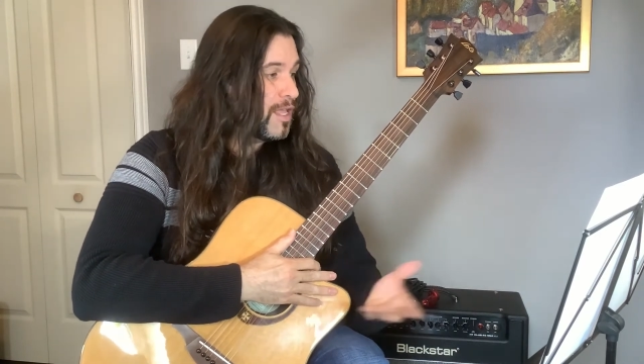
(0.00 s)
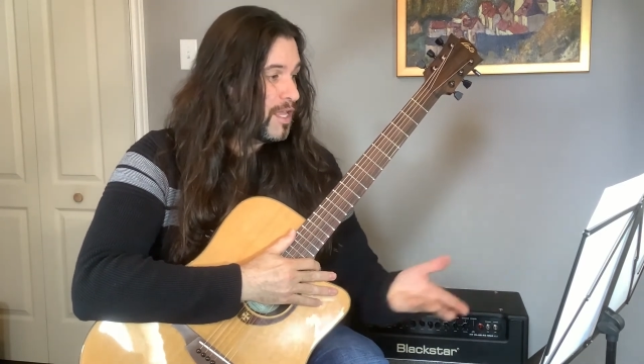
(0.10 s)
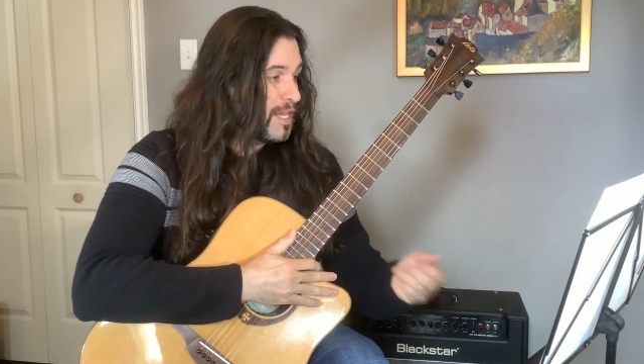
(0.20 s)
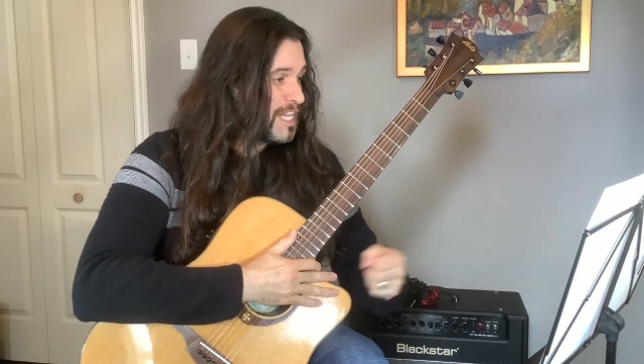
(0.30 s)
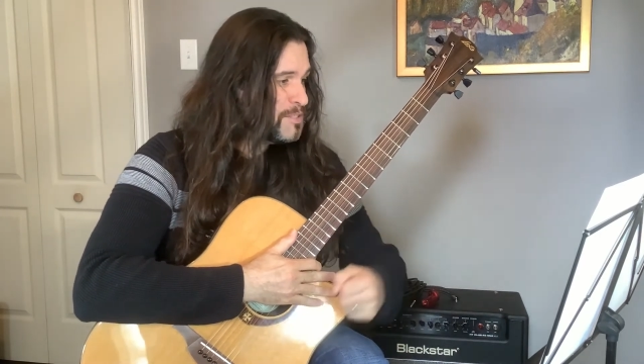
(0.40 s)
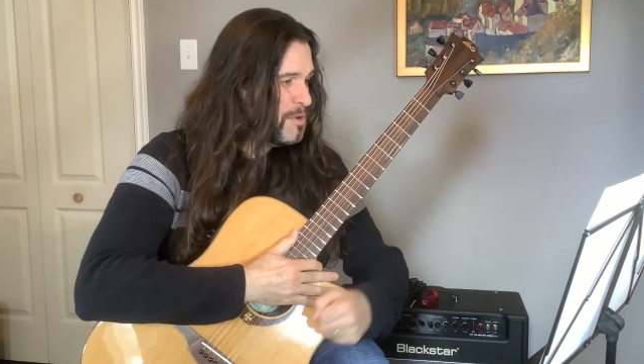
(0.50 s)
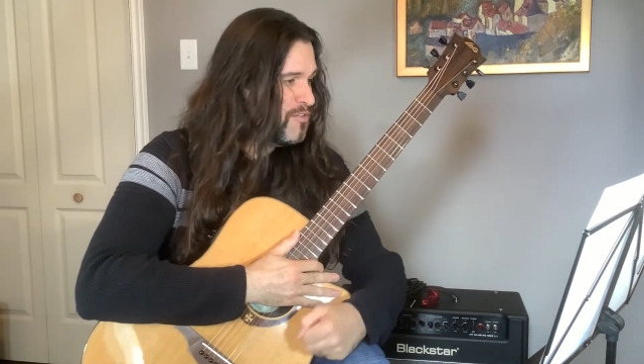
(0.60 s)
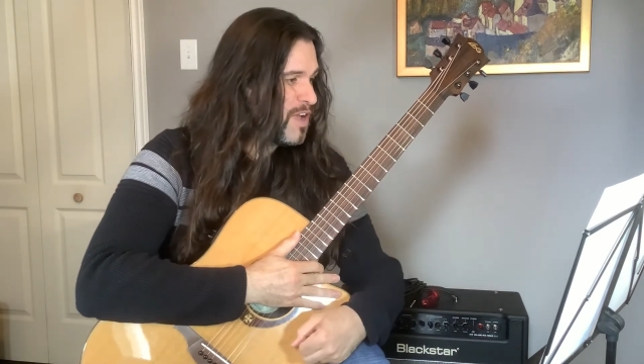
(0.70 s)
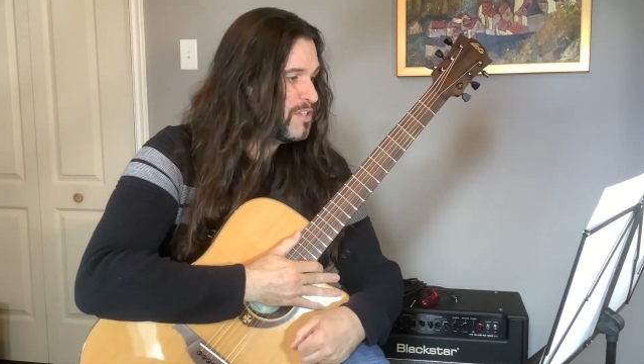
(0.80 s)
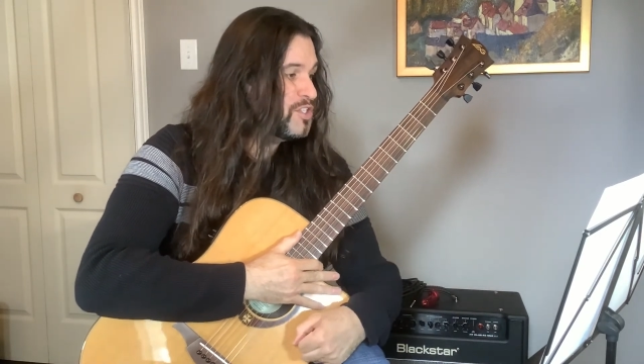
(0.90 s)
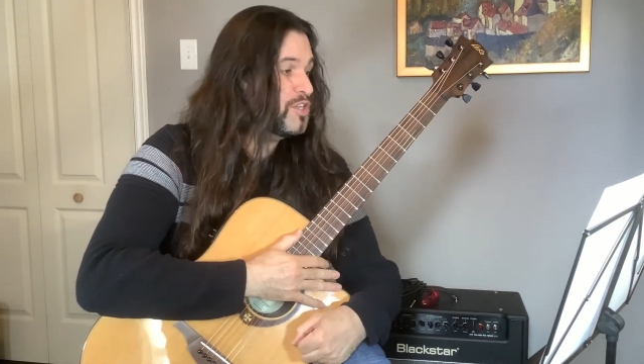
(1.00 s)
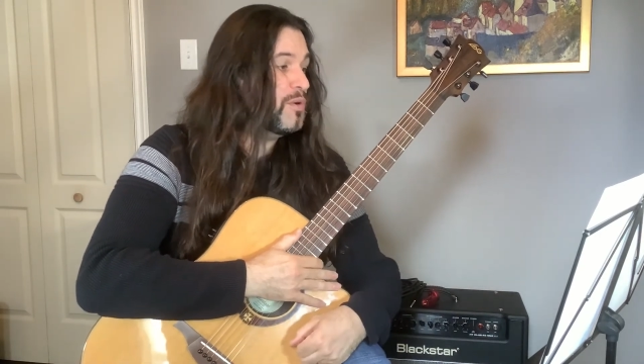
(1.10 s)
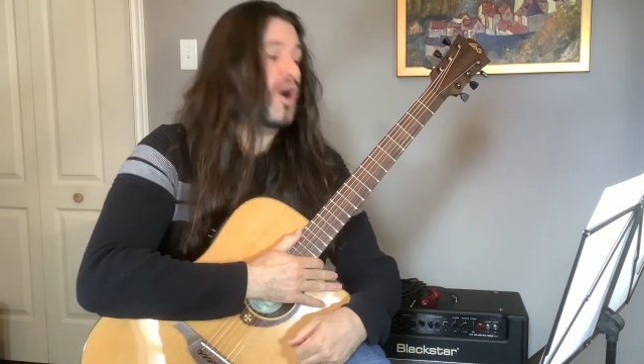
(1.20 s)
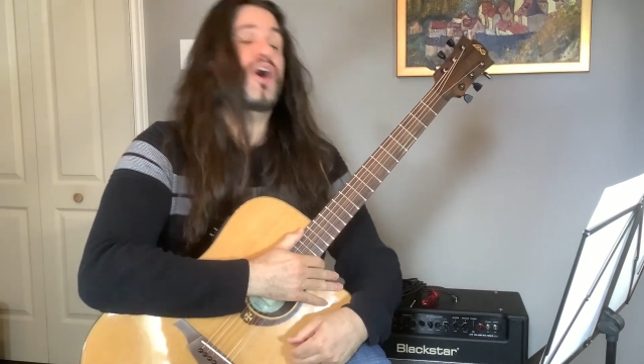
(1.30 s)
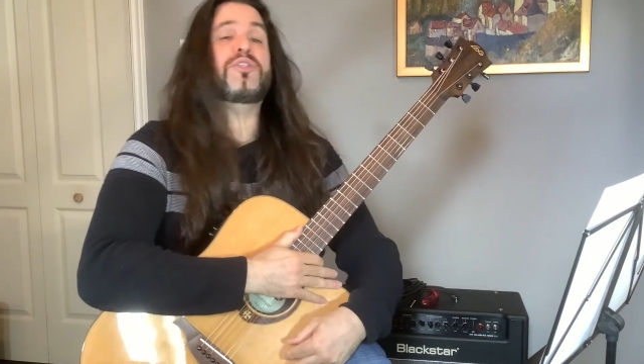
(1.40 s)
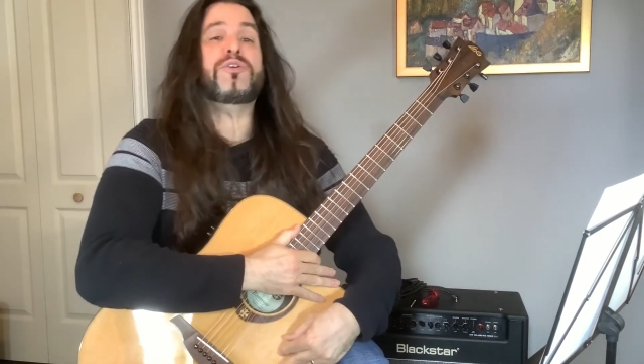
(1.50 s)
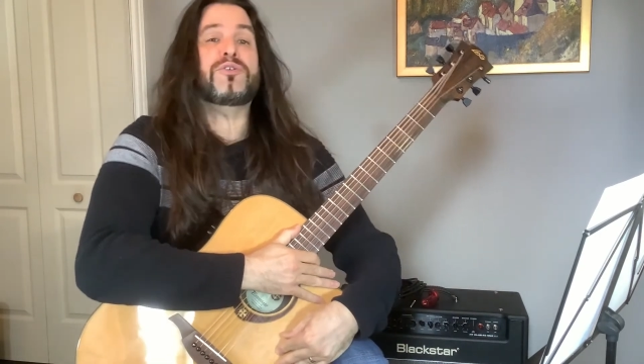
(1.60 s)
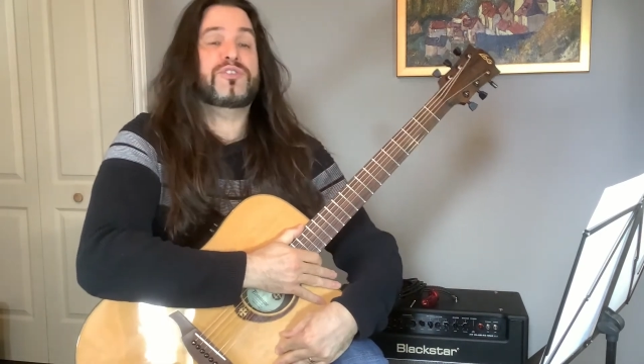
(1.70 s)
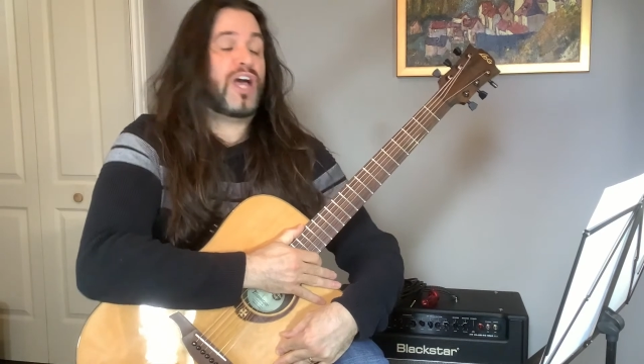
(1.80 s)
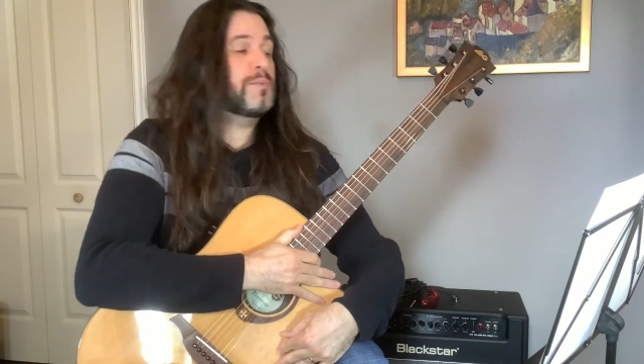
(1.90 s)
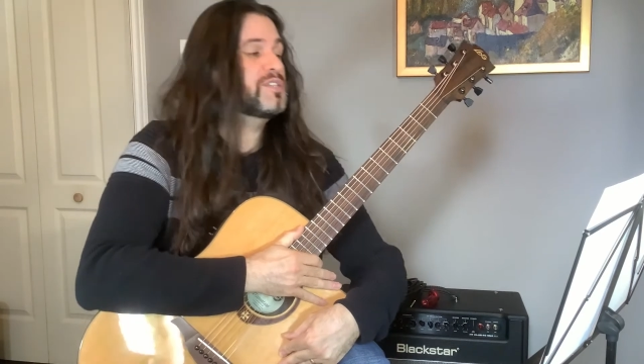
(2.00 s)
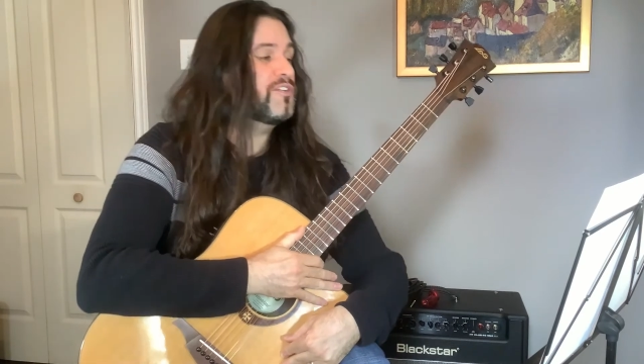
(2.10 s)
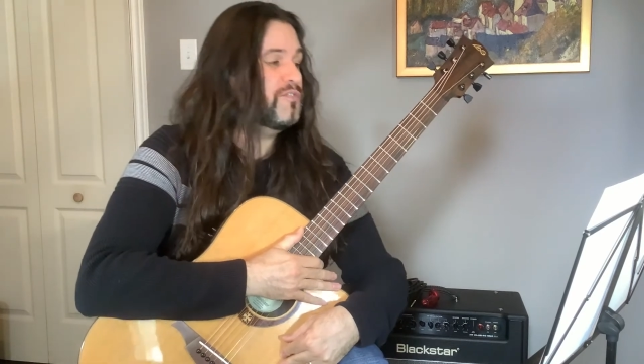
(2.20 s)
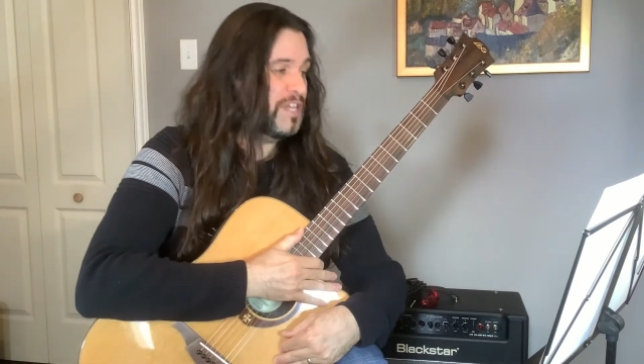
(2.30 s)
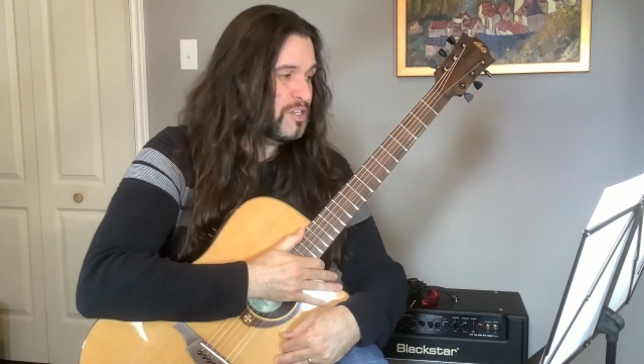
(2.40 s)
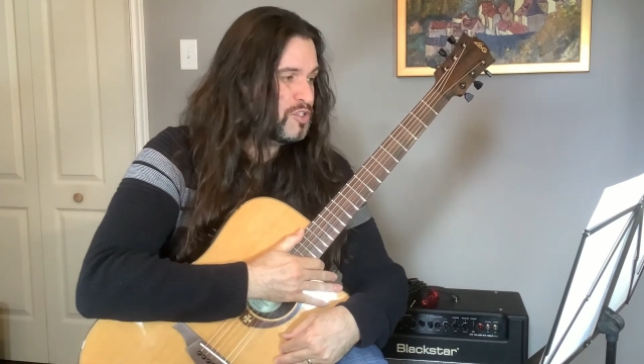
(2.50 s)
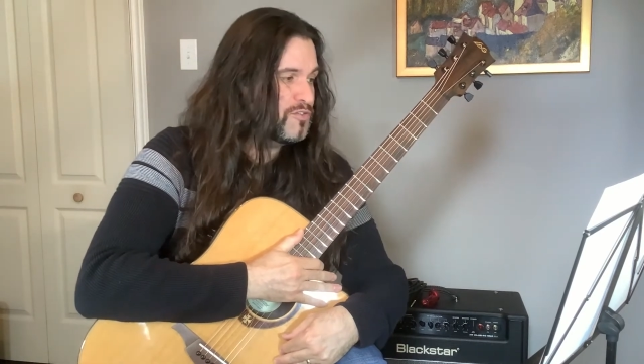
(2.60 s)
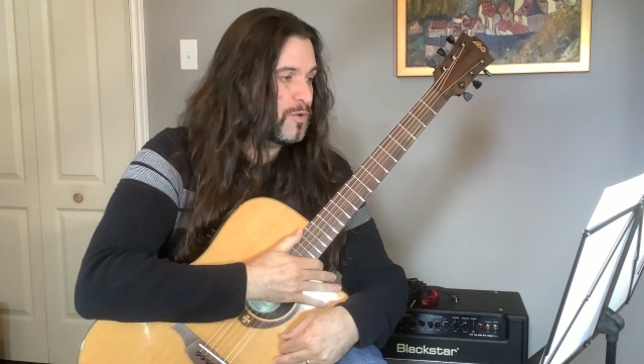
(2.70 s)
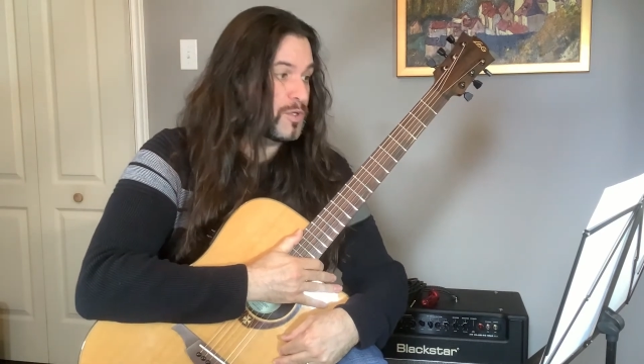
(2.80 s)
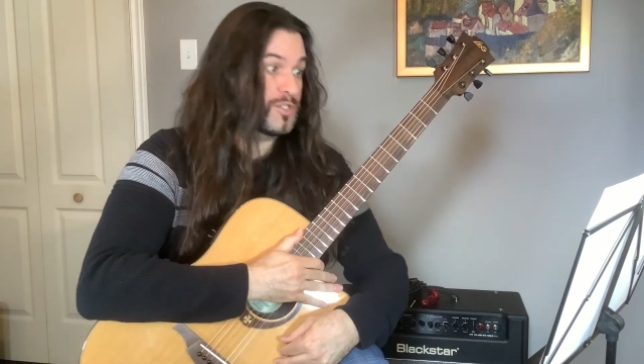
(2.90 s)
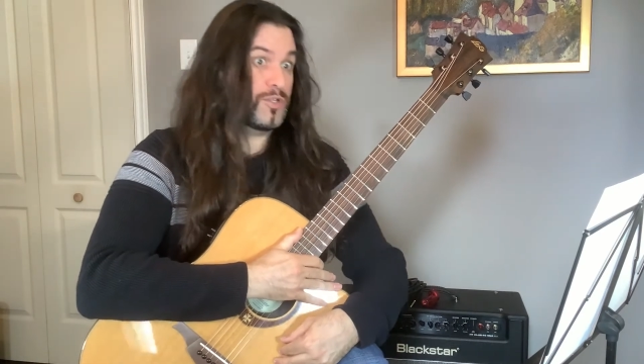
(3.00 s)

Let's move on to other types of intervals.